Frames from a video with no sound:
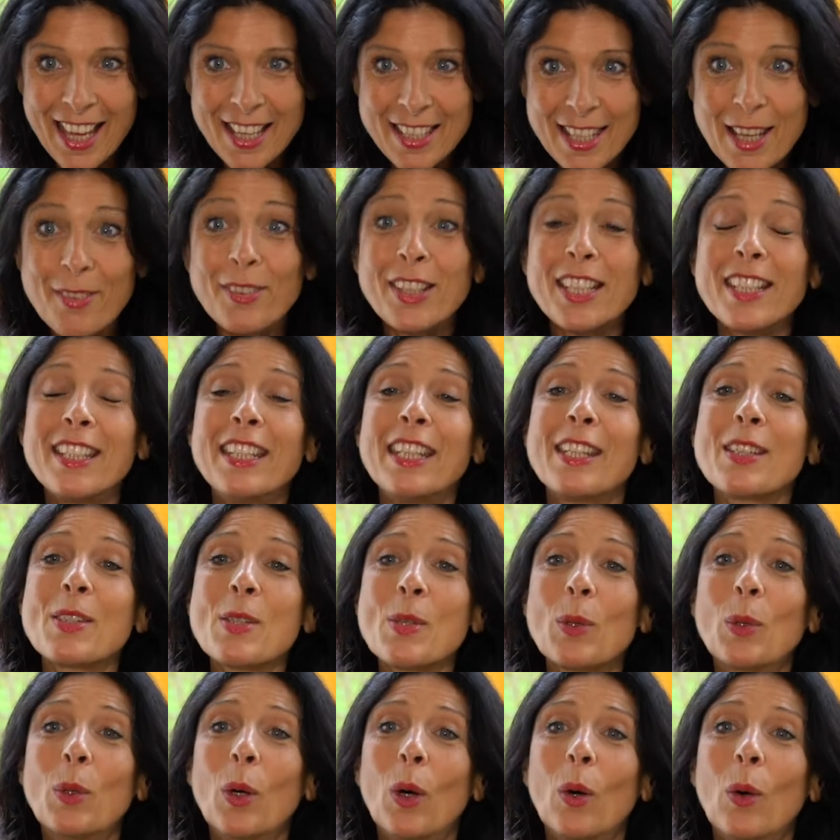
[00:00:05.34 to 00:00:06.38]
17 years
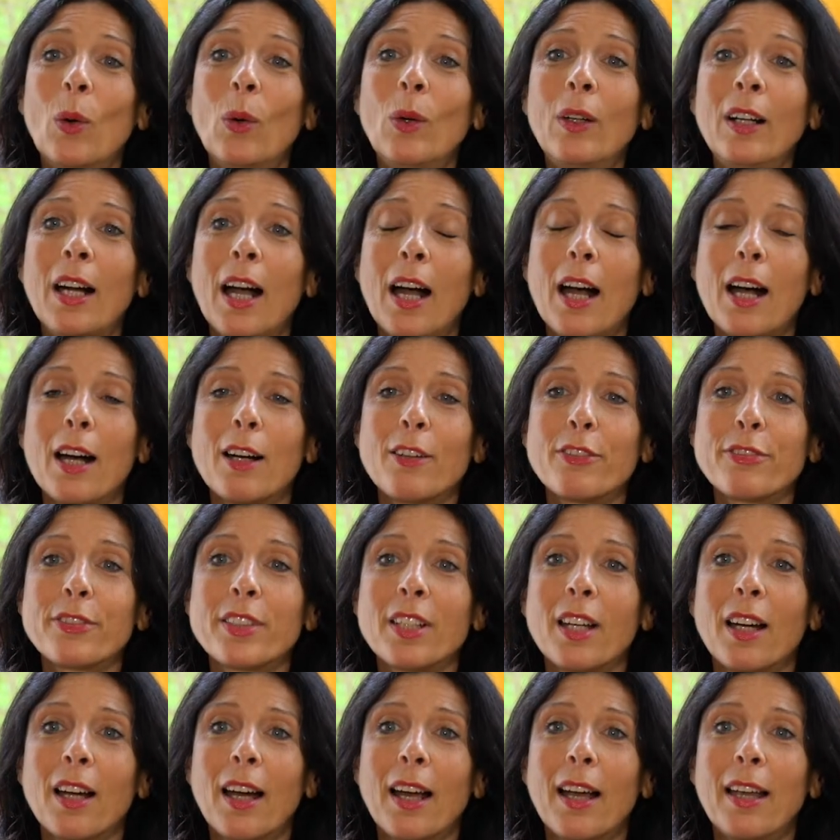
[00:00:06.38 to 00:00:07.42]
ago,
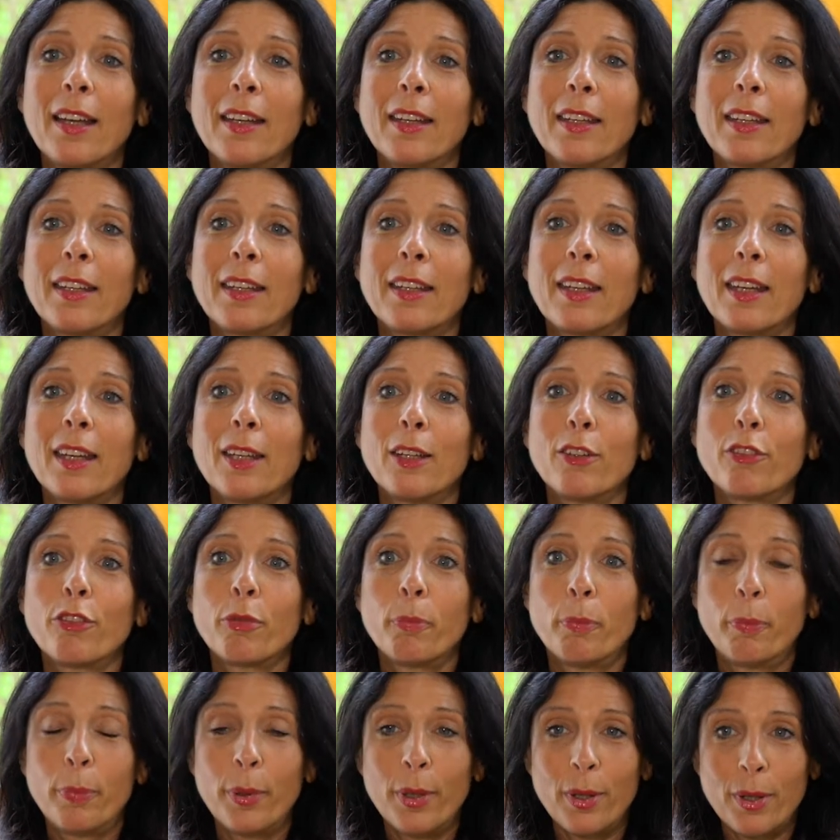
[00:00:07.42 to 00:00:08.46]
after I gave
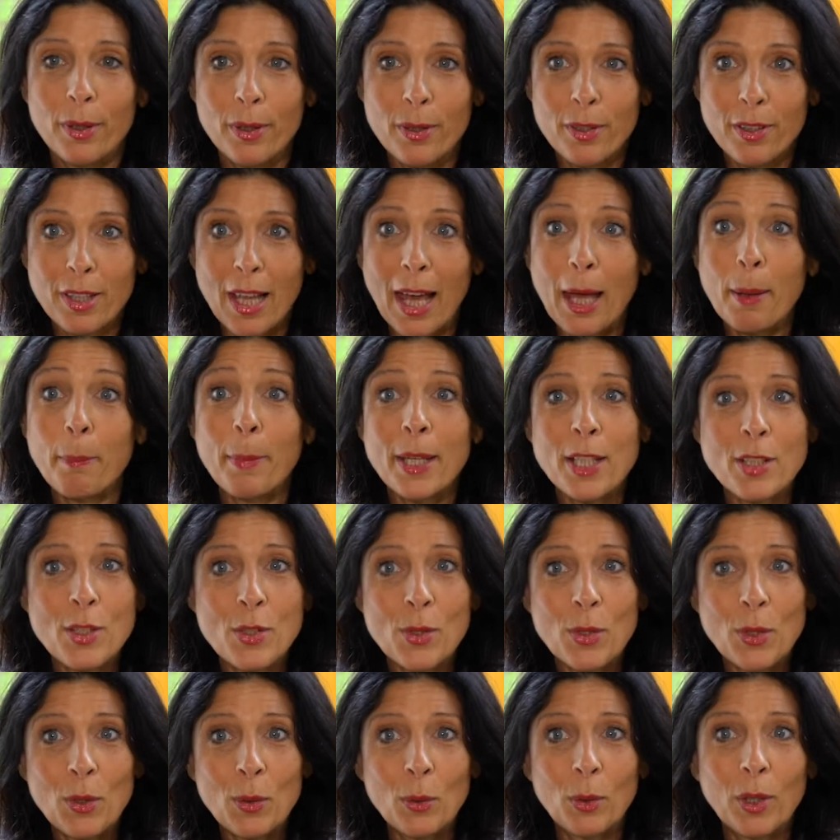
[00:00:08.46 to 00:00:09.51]
birth, I met
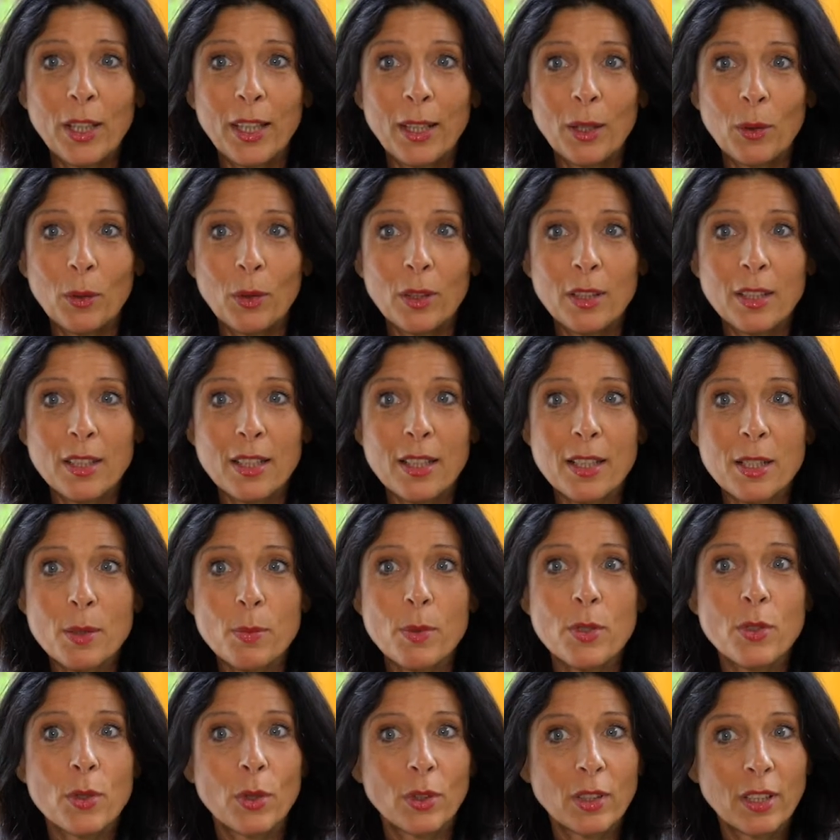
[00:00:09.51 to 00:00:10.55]
Suyogi in context
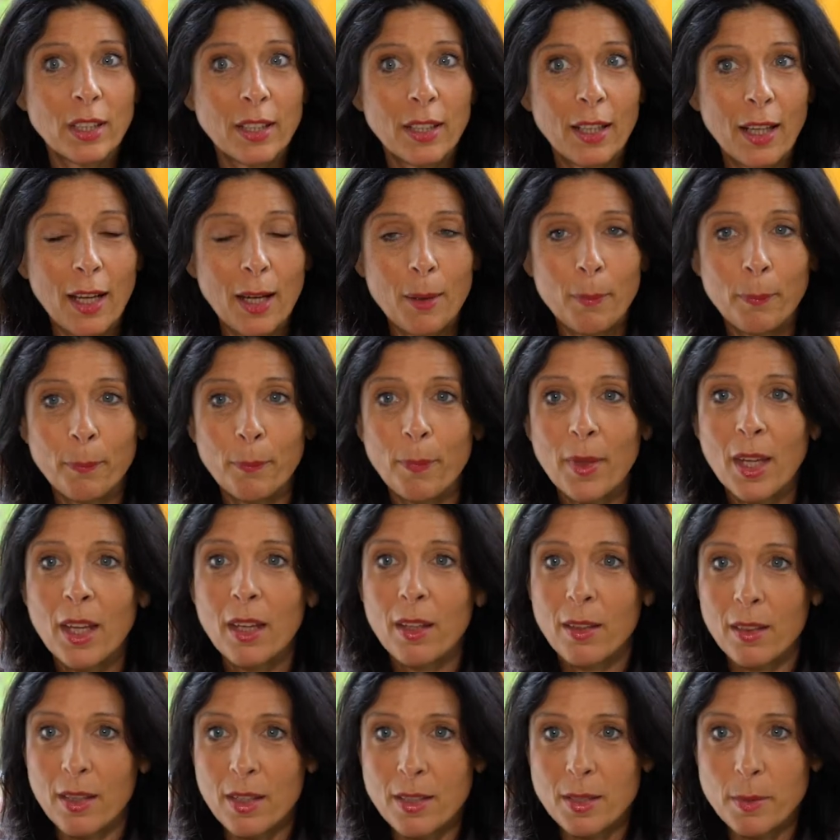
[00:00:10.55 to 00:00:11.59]
with Dr. Naram,
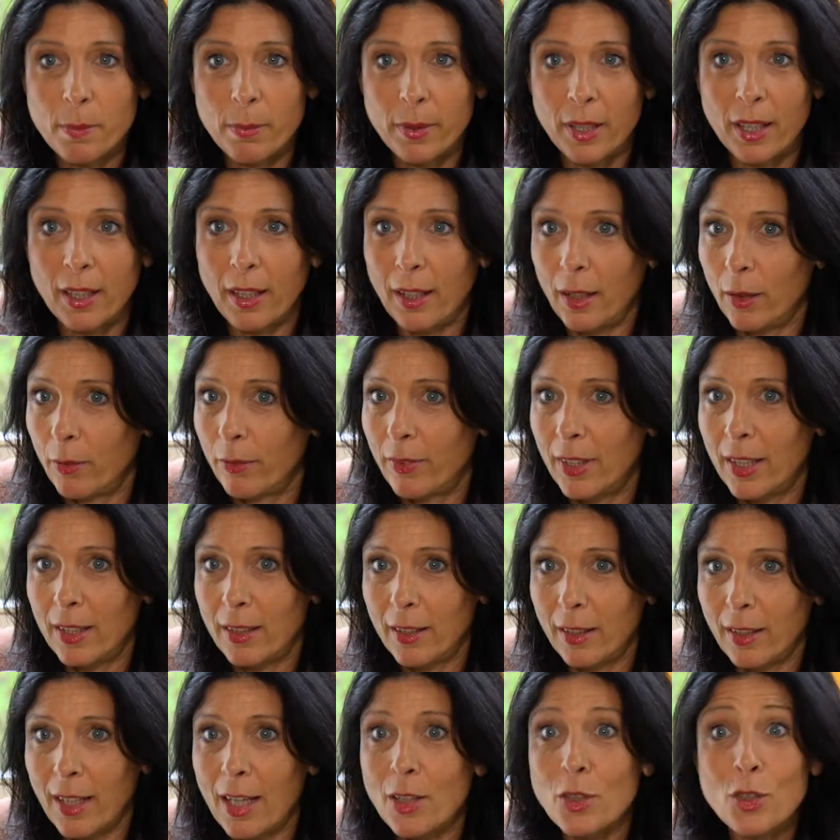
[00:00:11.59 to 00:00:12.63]
this big
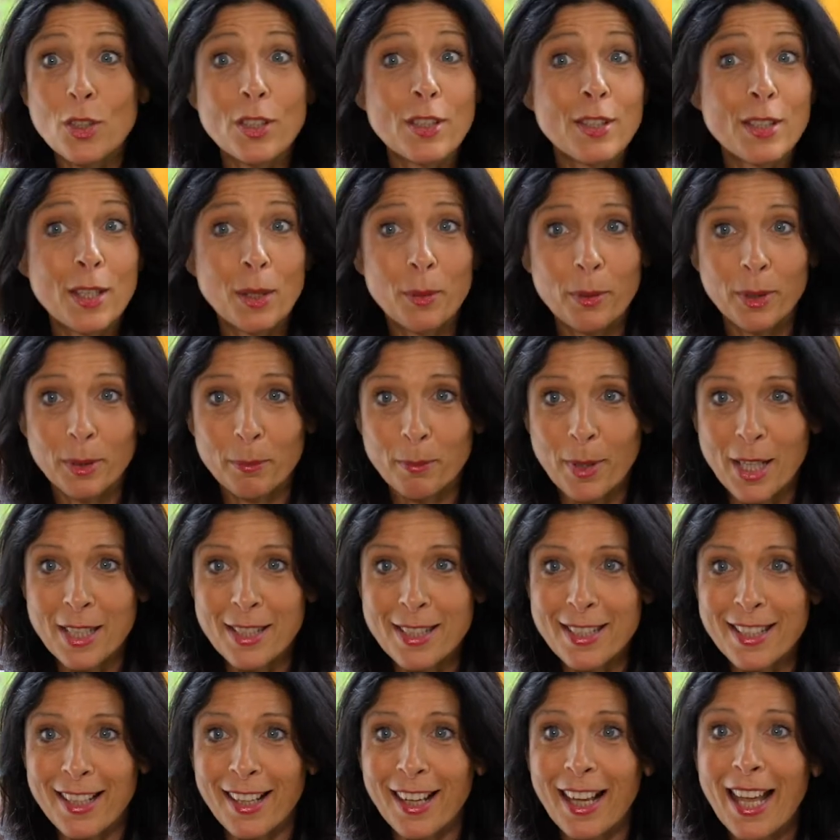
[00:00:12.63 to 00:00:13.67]
Ayurvedic ancient secret
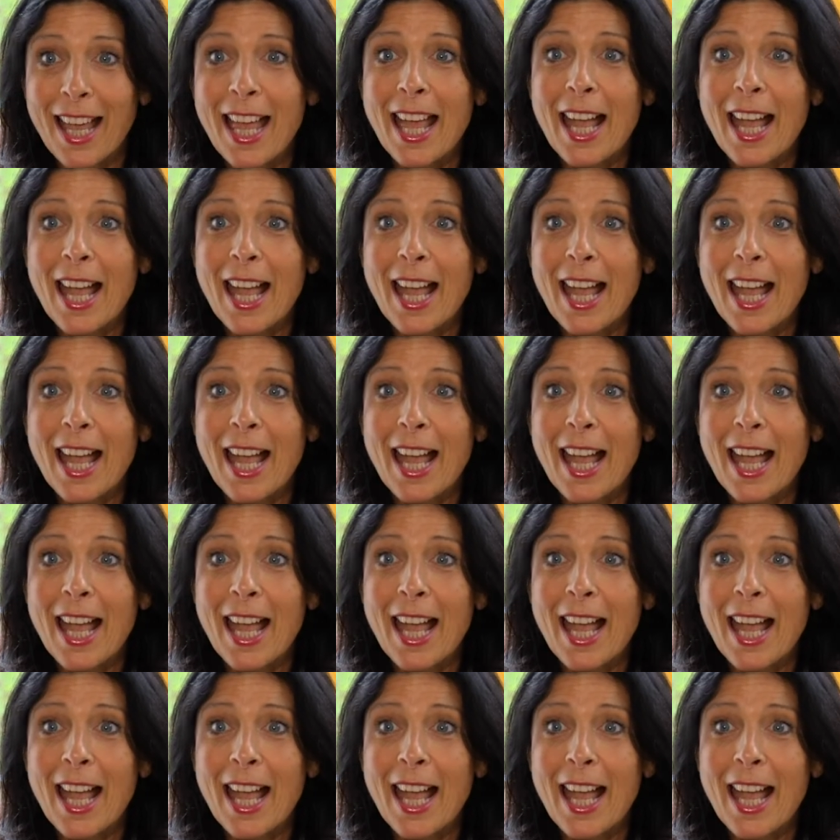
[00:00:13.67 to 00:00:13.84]
master.